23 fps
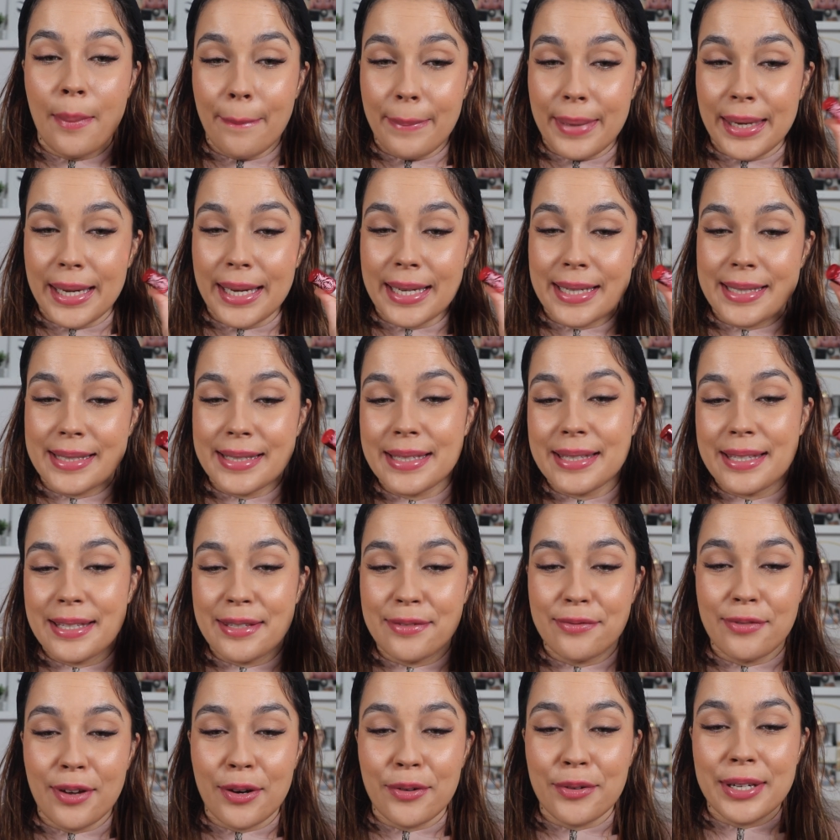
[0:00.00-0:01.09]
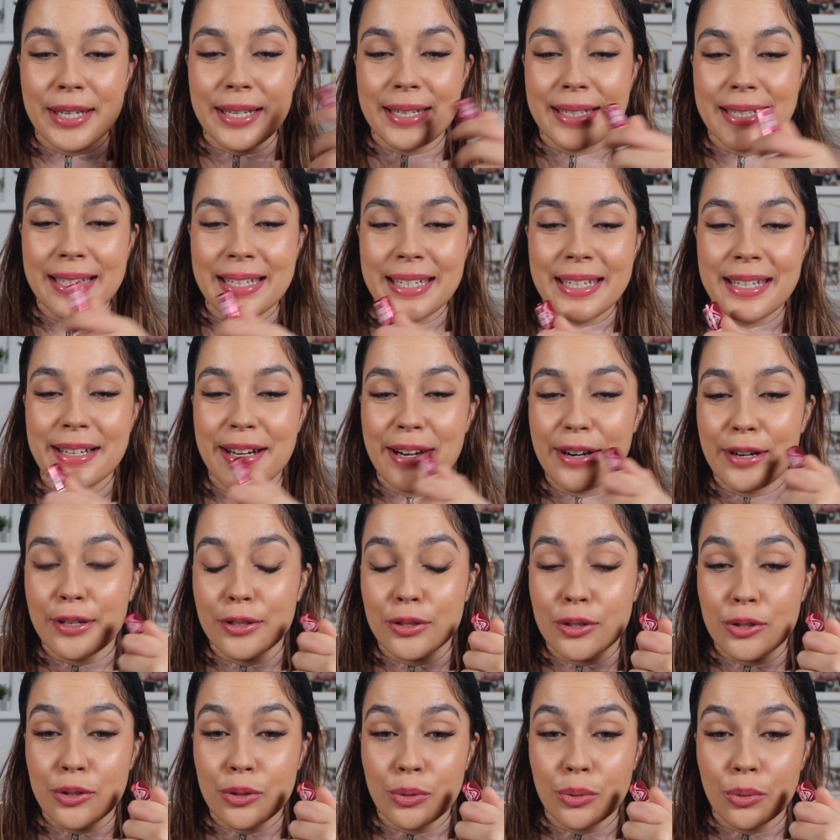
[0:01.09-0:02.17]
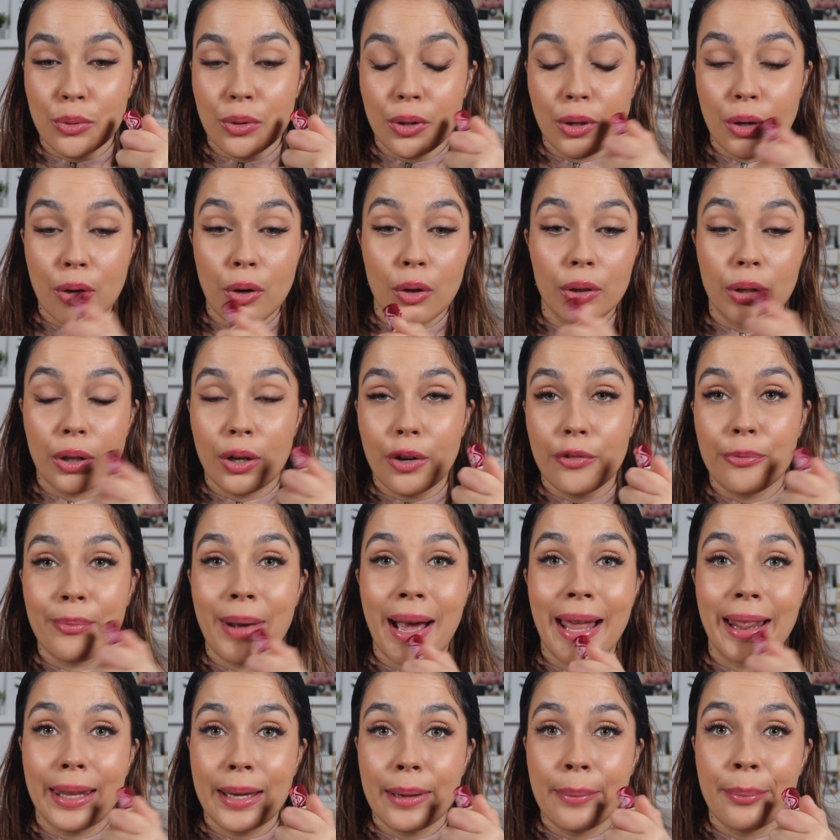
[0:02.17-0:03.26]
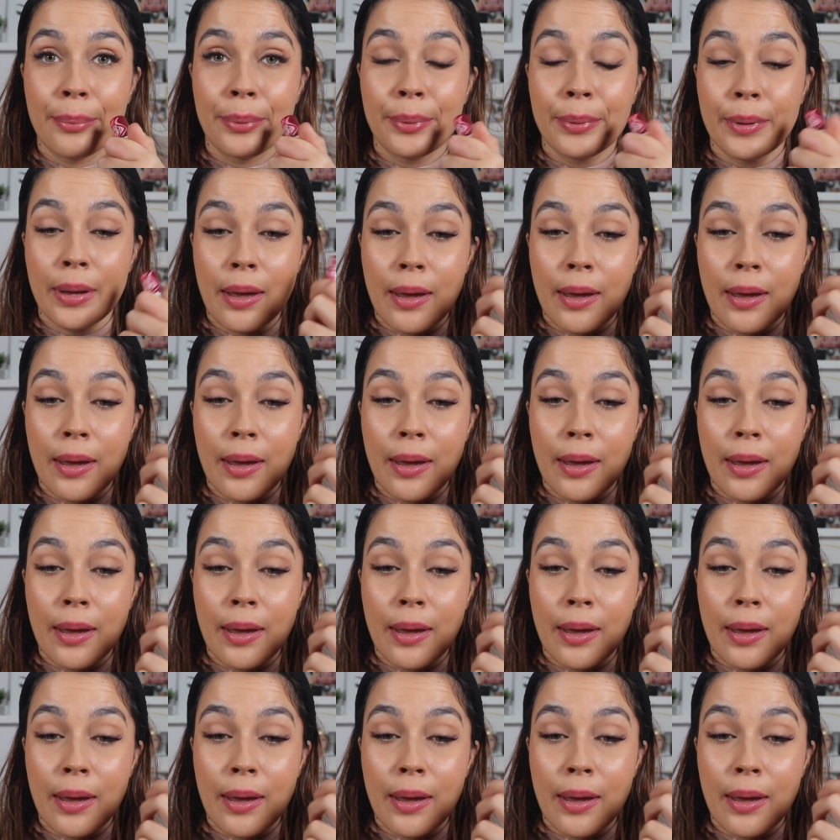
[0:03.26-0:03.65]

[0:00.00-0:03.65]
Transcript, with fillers: because this is very near to the color of my lip.